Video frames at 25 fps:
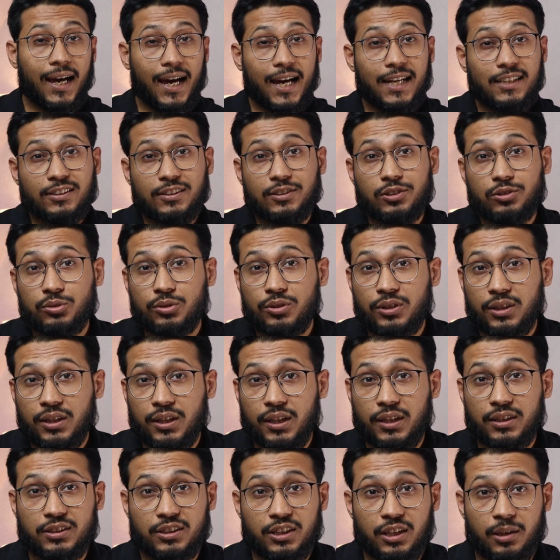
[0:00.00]
As a
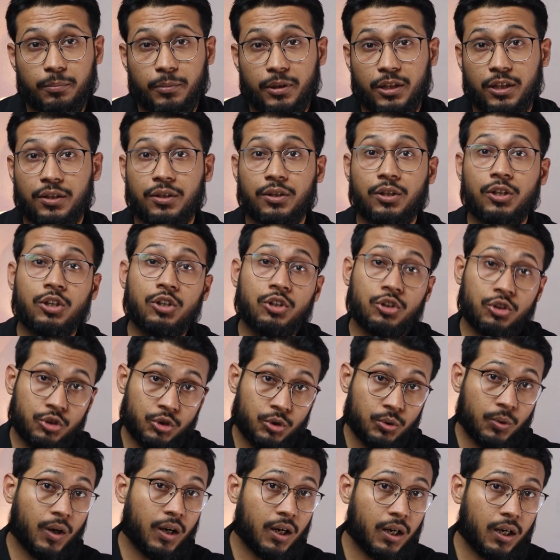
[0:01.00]
student in Germany,
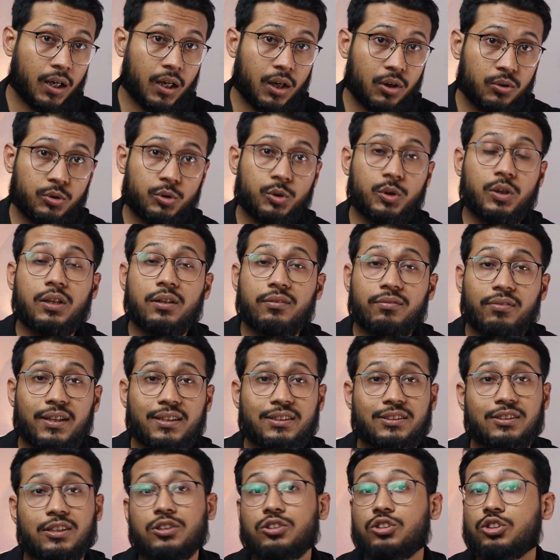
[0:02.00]
you are allowed to
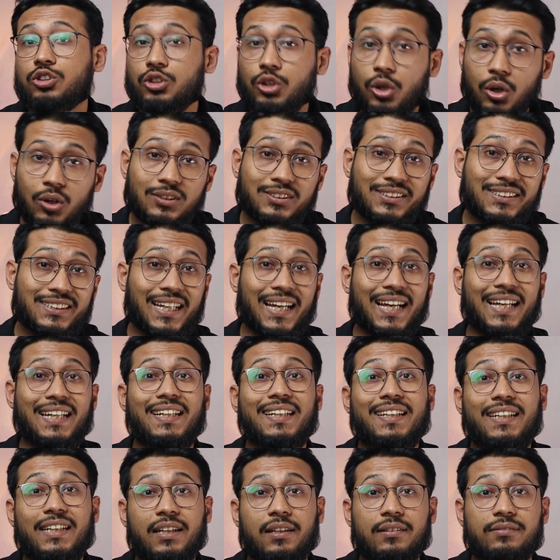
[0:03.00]
invest in stocks and
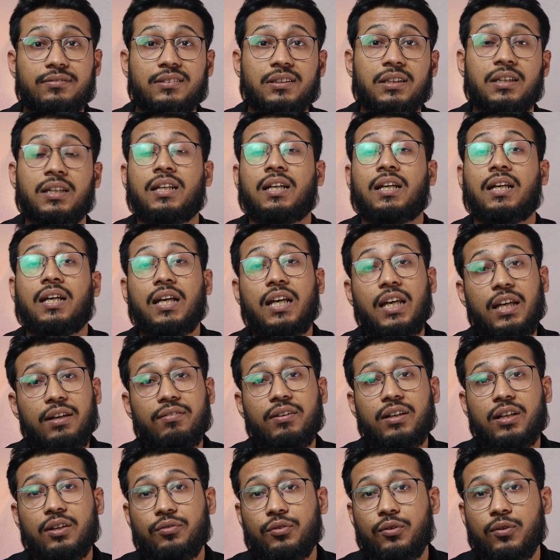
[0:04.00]
ETFs,
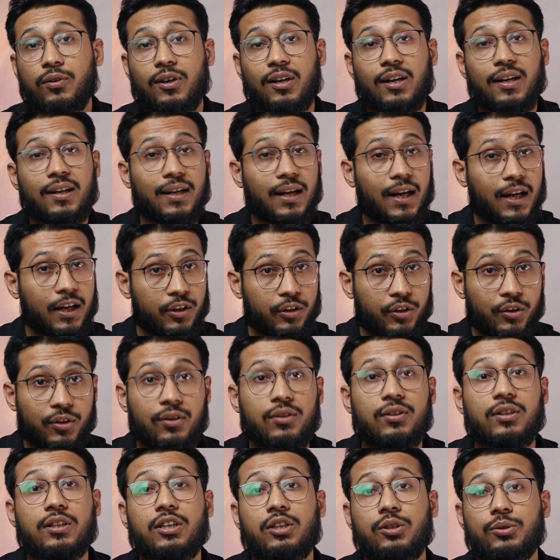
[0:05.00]
even if you are a
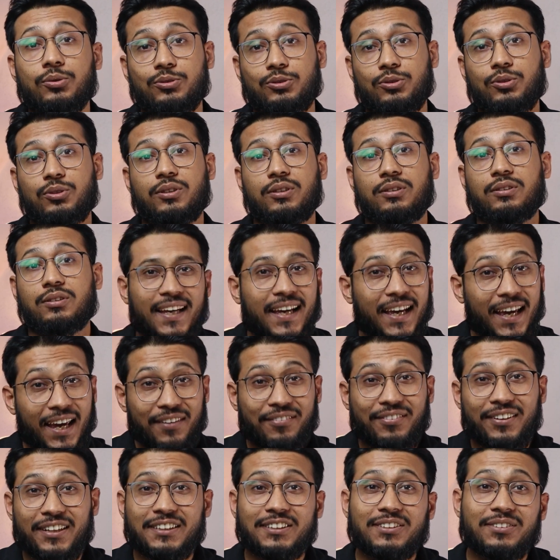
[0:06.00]
non-EU student. Hey
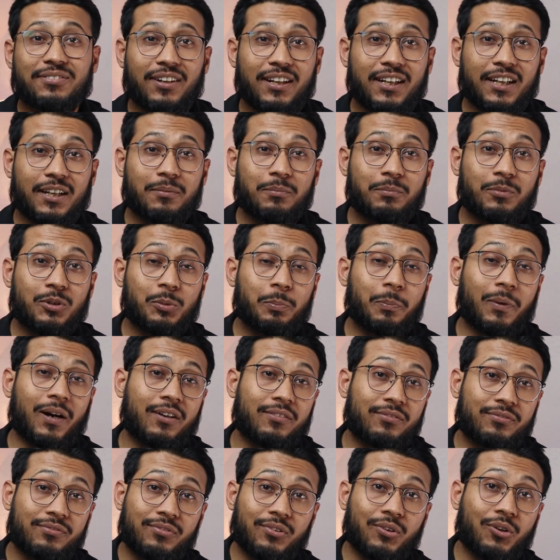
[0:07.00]
friends, welcome to
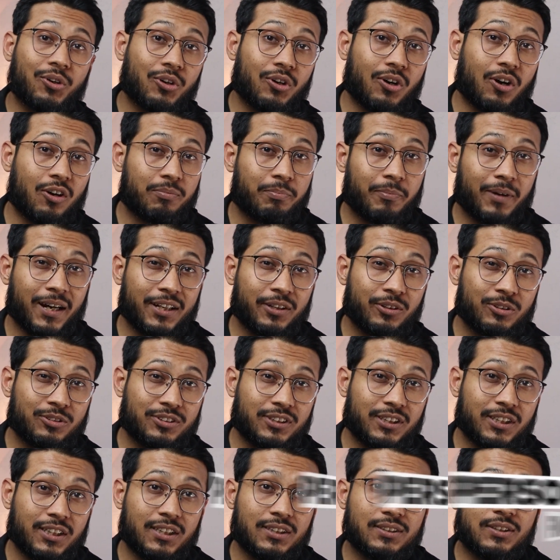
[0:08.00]
part 4 of my new
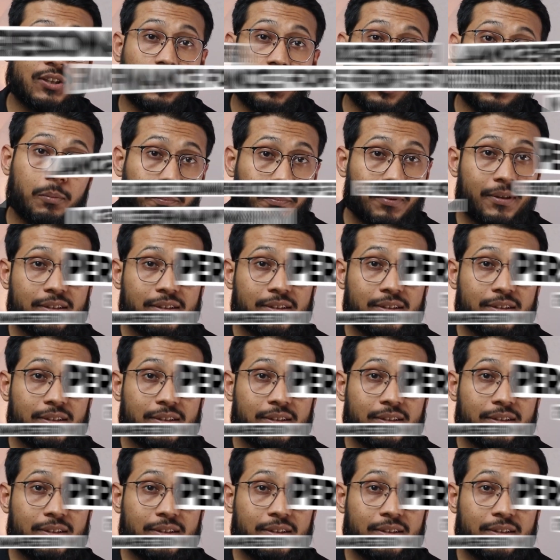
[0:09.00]
series on